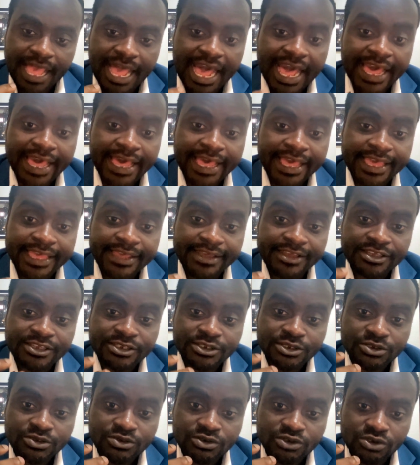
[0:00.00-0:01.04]
I
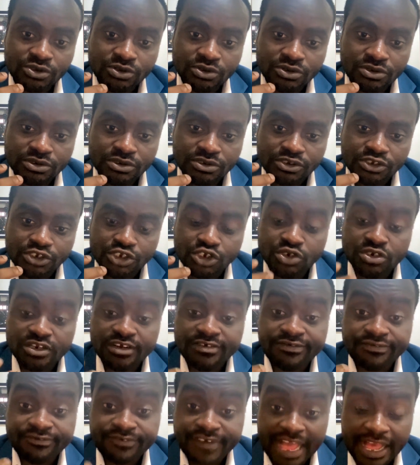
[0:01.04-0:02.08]
should
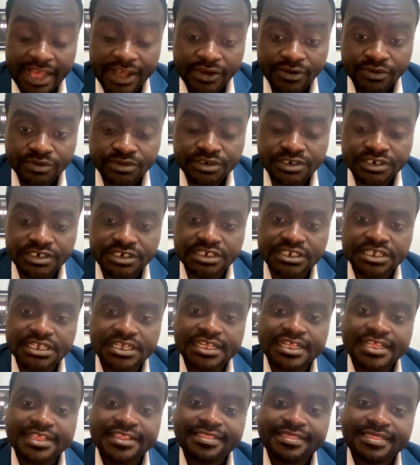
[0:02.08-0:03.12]
have found
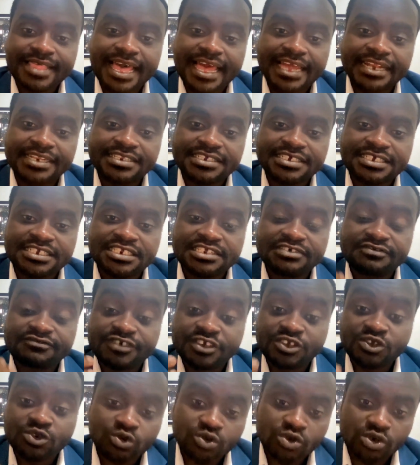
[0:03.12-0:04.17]
that
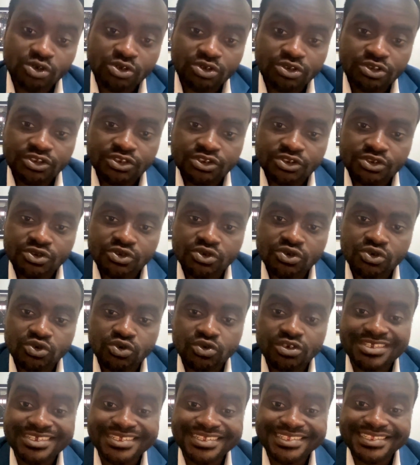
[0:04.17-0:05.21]
individuals
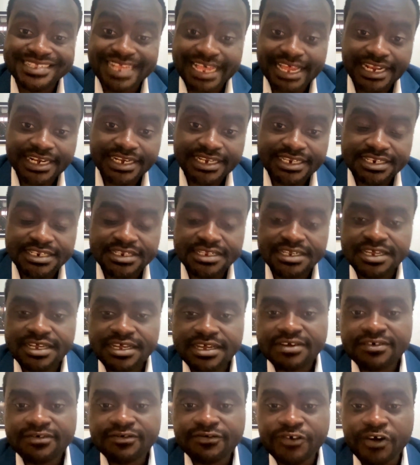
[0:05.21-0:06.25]
who descend
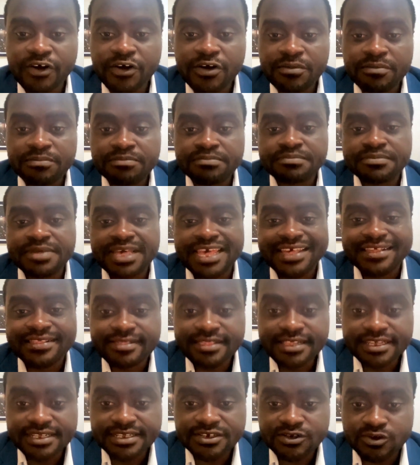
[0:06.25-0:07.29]
from
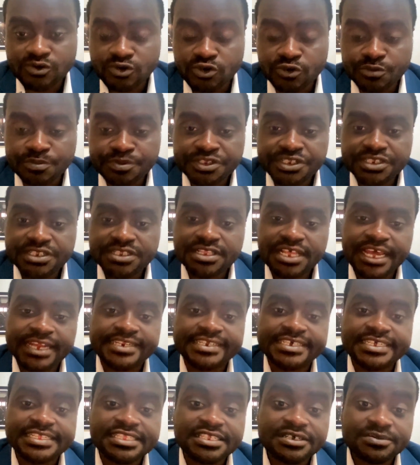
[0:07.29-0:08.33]
ethnic groups
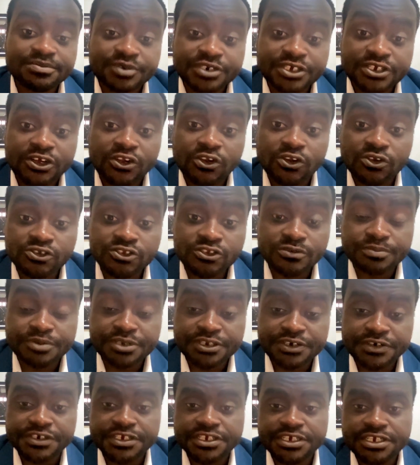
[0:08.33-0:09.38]
that in the pre-colonial
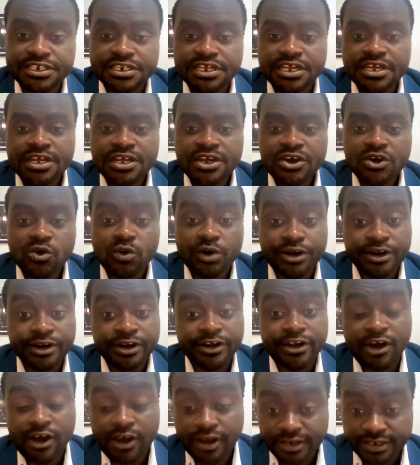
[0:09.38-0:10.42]
period were
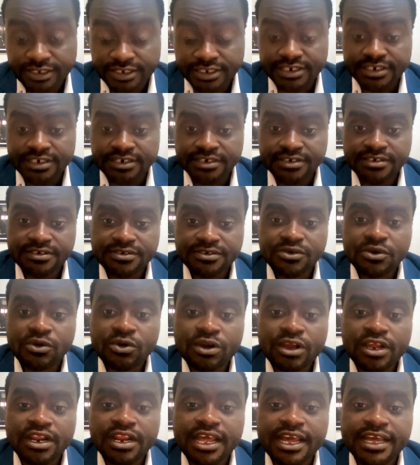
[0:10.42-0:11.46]
not
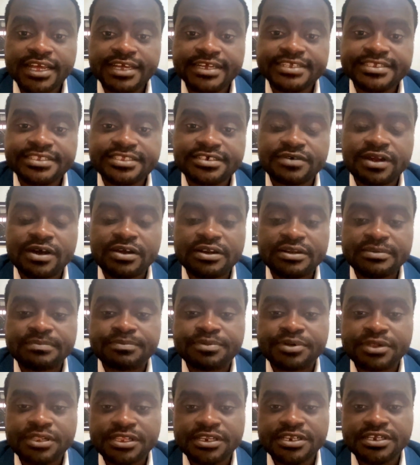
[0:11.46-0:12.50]
organized around a
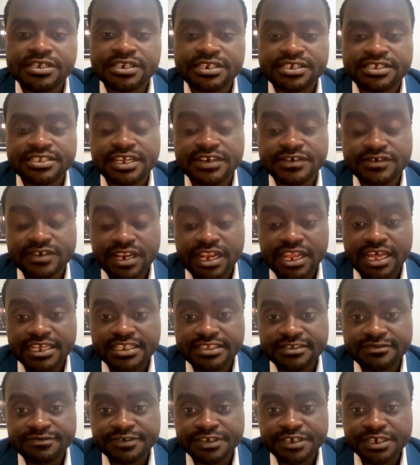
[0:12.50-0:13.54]
politically
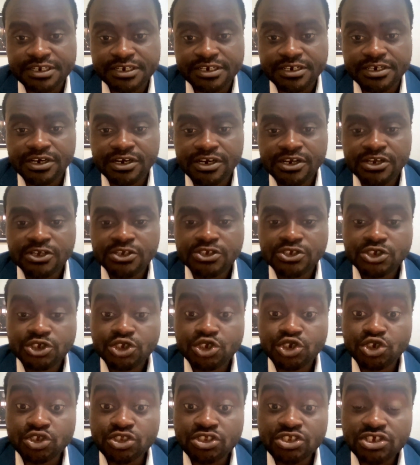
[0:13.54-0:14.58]
centralized figure
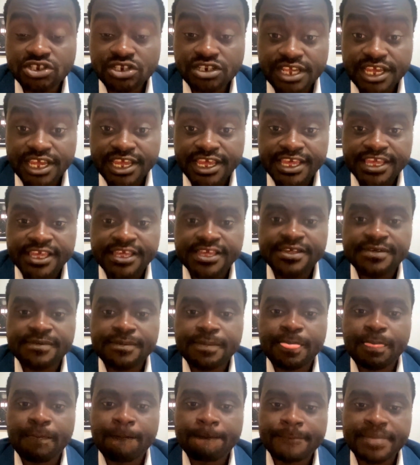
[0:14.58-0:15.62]
should today
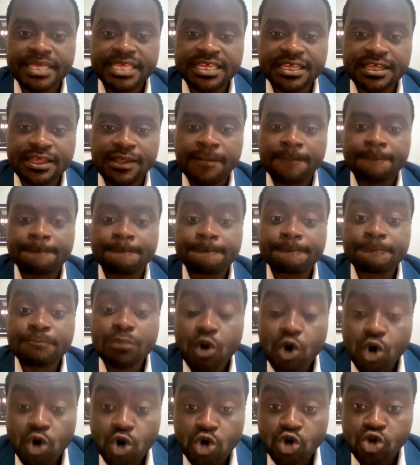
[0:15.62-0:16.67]
be
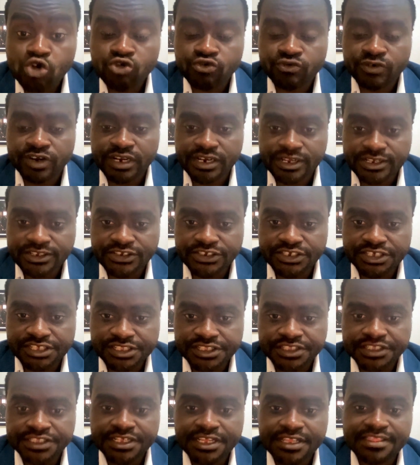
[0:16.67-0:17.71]
more
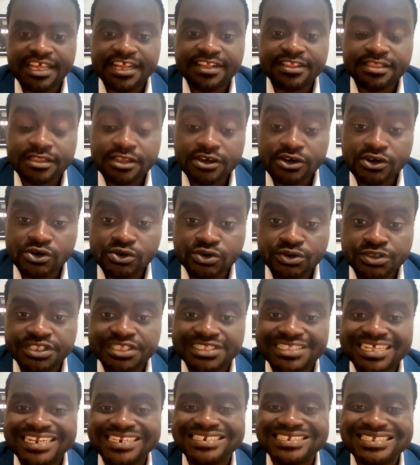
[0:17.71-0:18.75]
religious than those
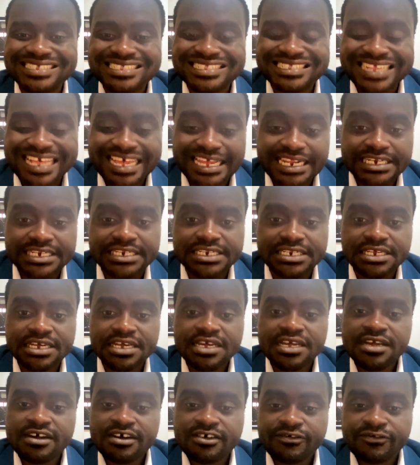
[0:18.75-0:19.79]
that descend
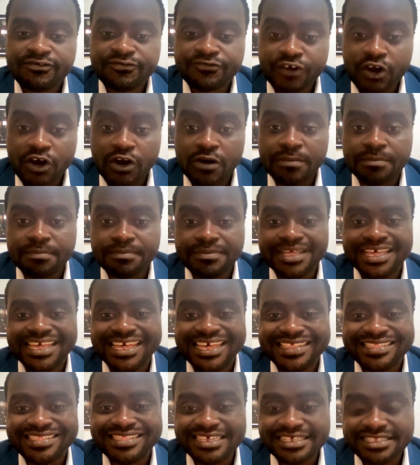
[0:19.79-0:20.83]
from
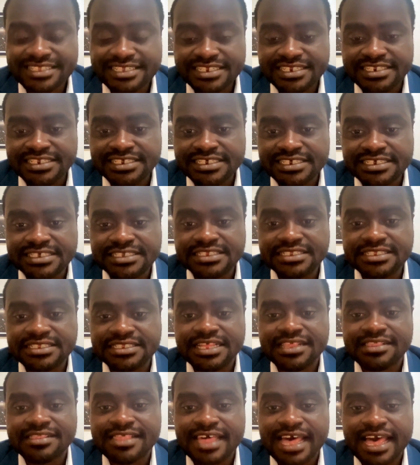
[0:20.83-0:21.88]
ethnicities
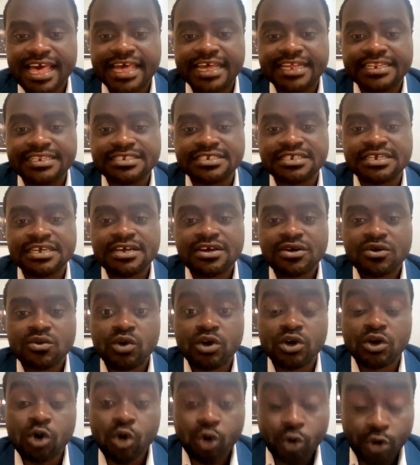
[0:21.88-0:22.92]
that
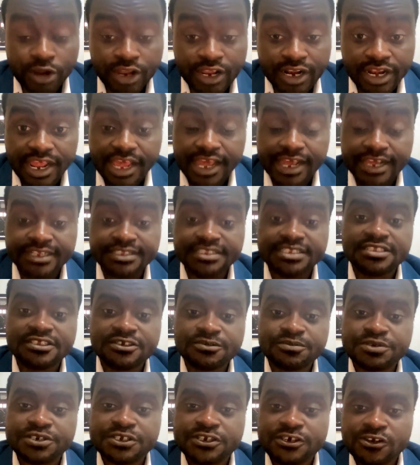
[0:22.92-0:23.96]
were organized in
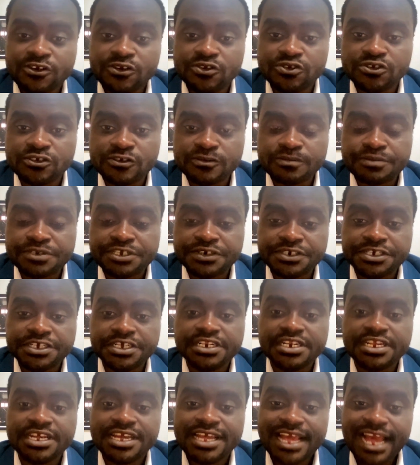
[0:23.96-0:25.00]
the pre-colonial
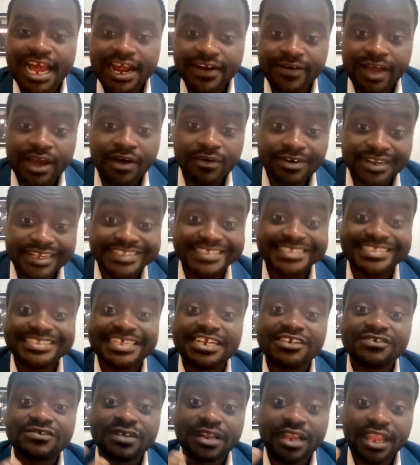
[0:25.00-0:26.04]
period around a
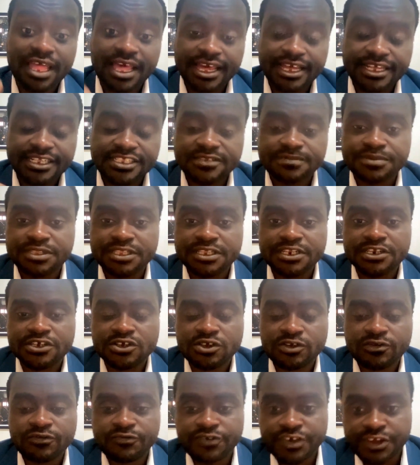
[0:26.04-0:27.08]
centralized
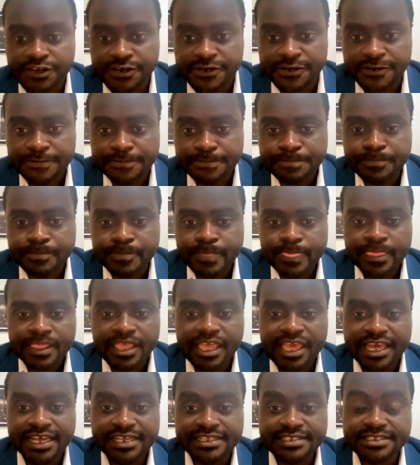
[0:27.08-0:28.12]
political figure,
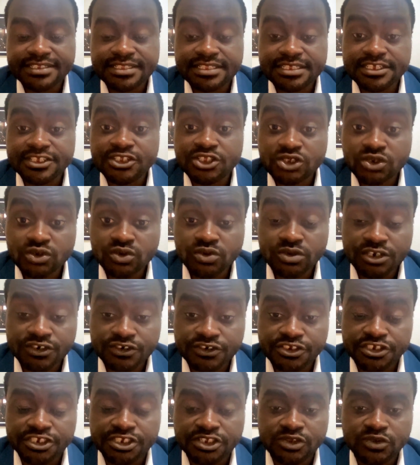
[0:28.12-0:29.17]
as these two
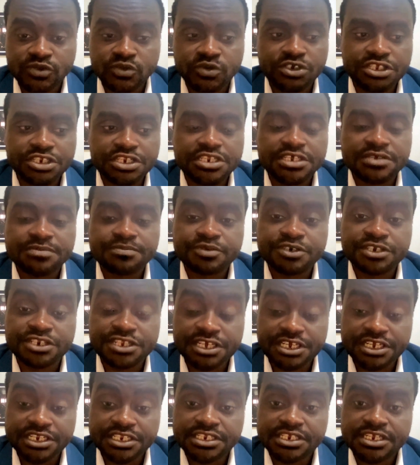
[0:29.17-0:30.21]
literatures would
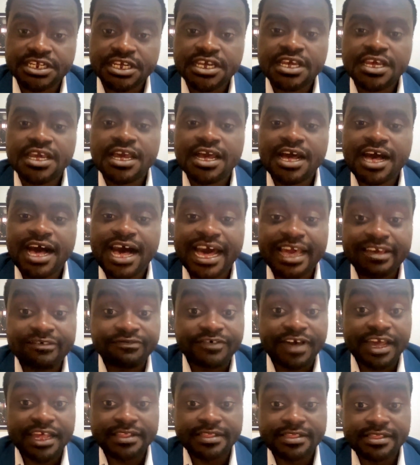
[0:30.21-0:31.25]
predict. I
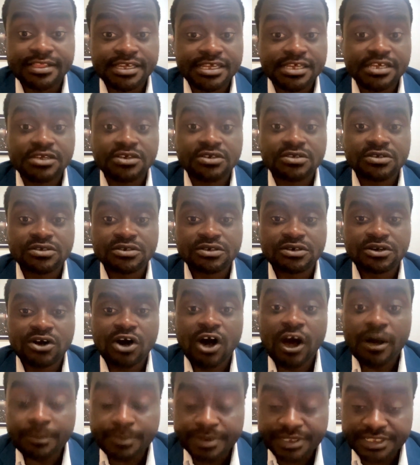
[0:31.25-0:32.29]
find the
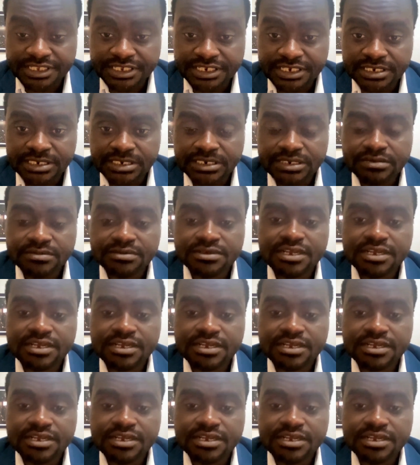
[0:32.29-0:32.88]
opposite.